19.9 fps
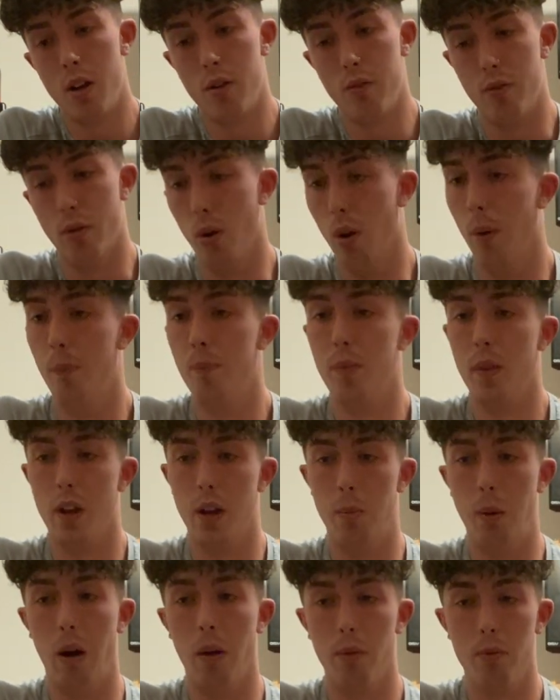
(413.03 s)
for
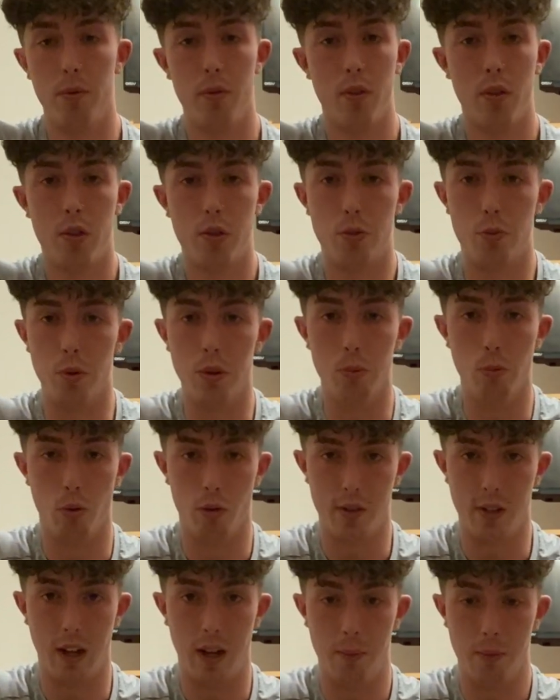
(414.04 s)
about 3 more
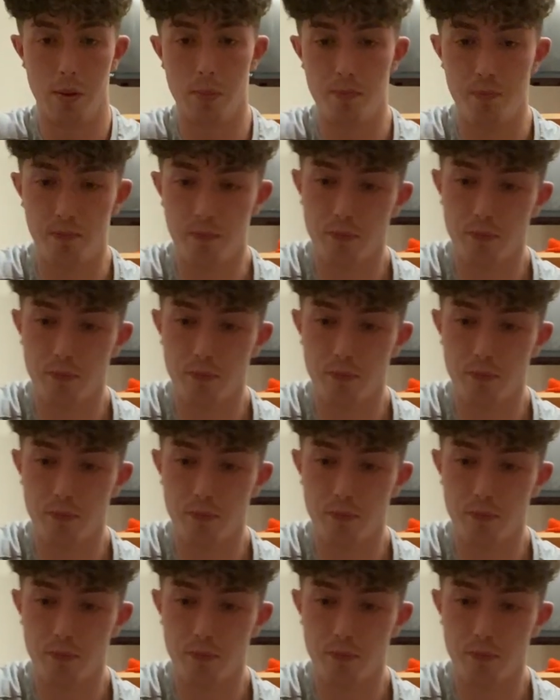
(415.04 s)
times.